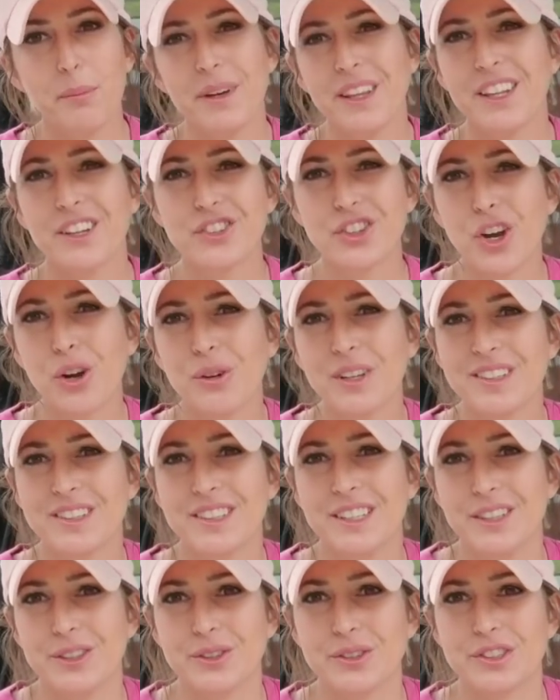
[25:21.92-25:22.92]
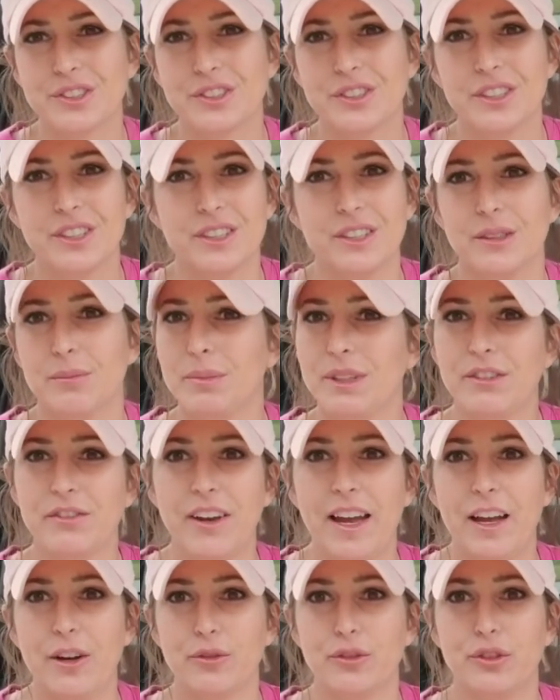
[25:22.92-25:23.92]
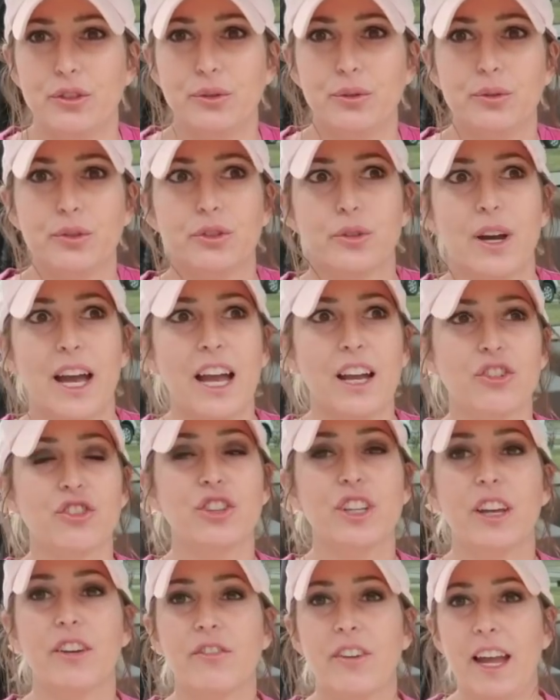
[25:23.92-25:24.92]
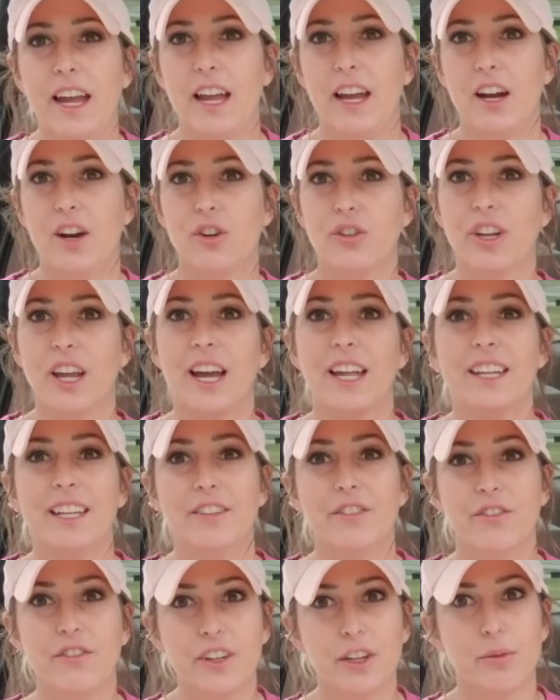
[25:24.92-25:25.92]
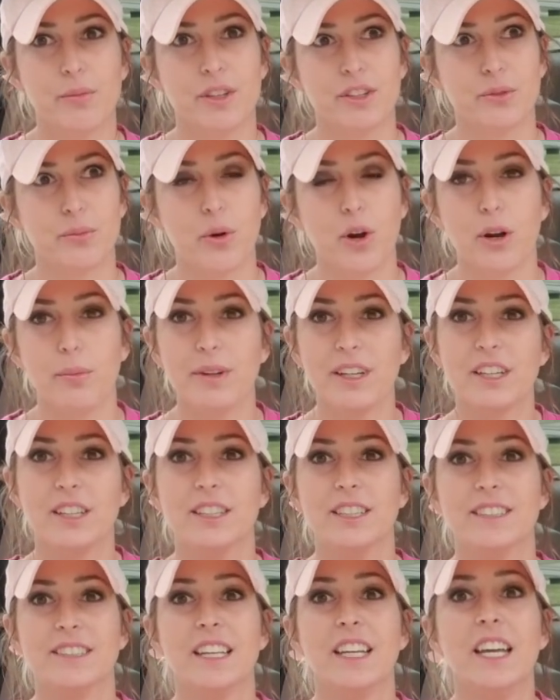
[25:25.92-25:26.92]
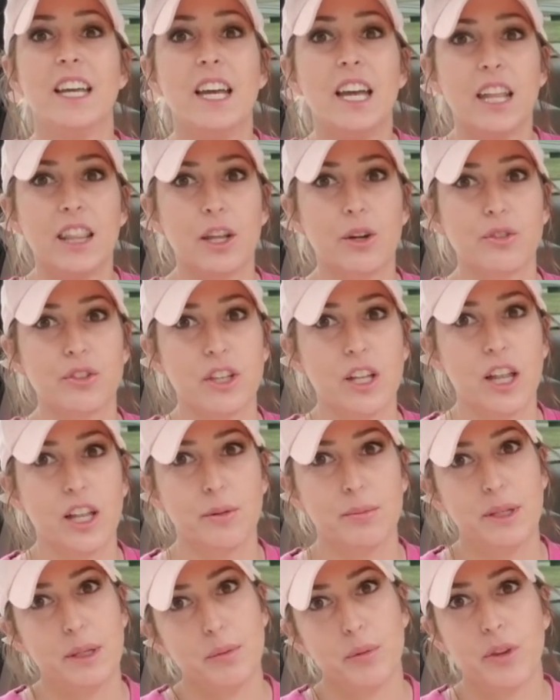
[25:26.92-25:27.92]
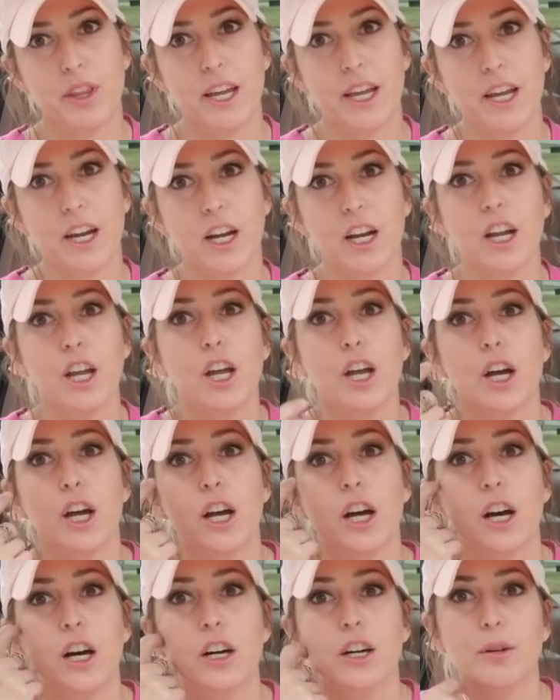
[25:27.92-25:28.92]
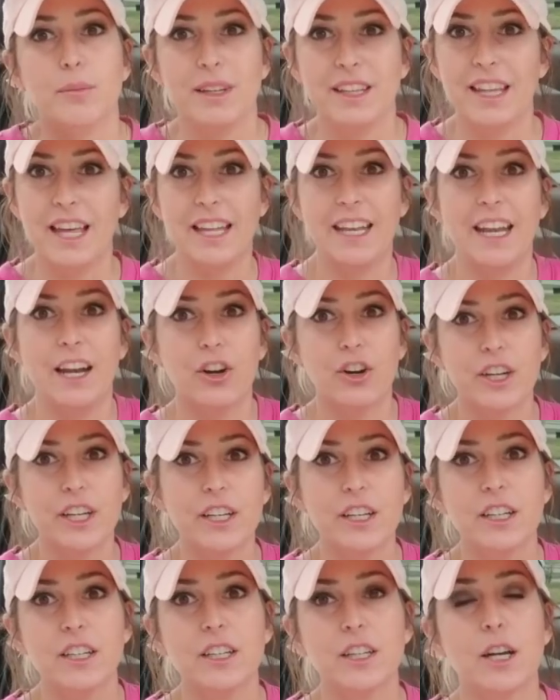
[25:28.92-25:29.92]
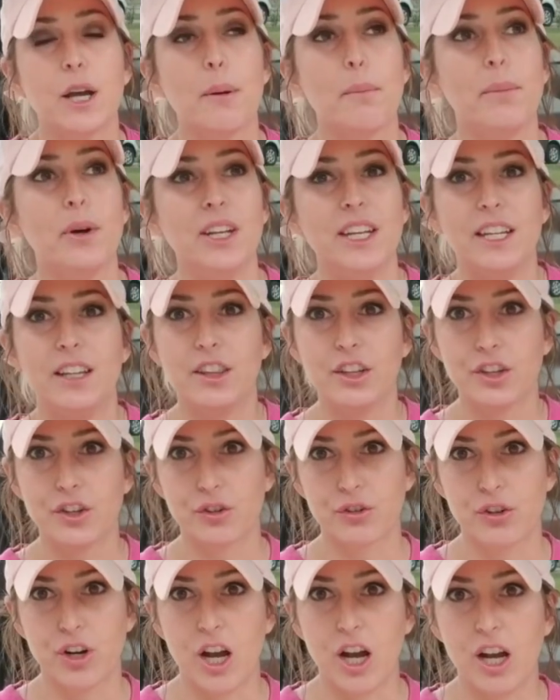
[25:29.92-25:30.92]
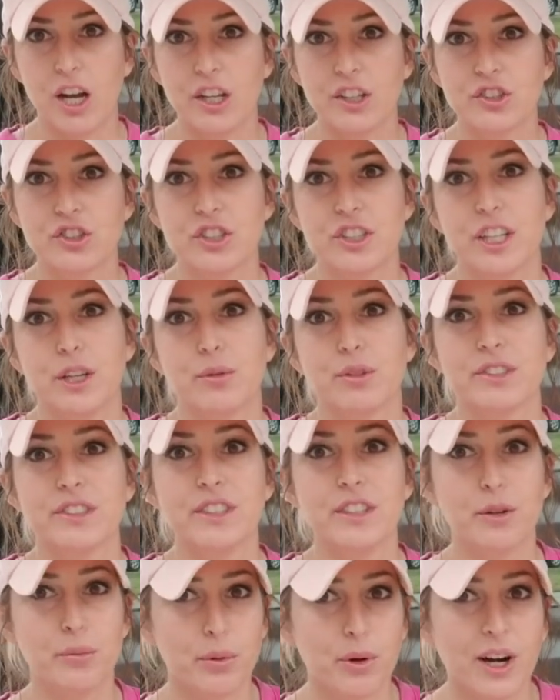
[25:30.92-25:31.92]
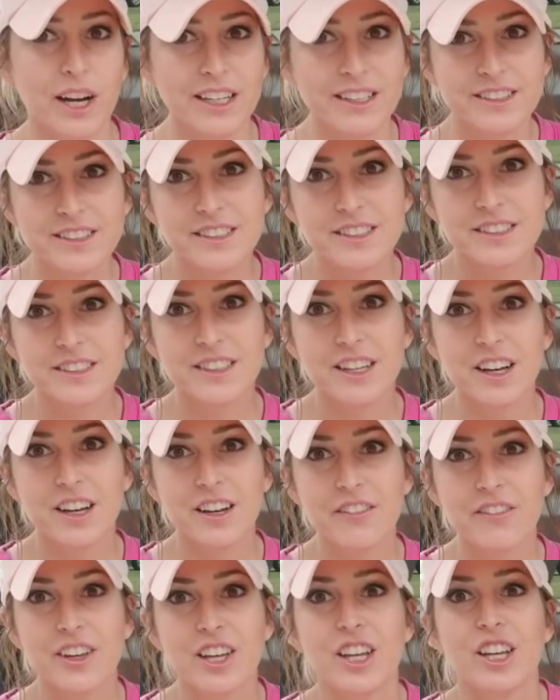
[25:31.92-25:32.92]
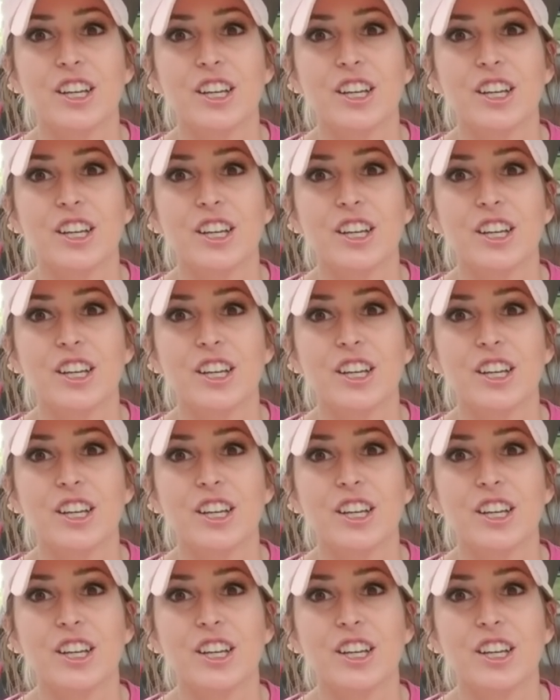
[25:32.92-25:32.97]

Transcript: But there's always deals to be found too. So actually, I found I didn't film this part because there was a lot of people there um, in that area. But in the garage, they were still pricing stuff.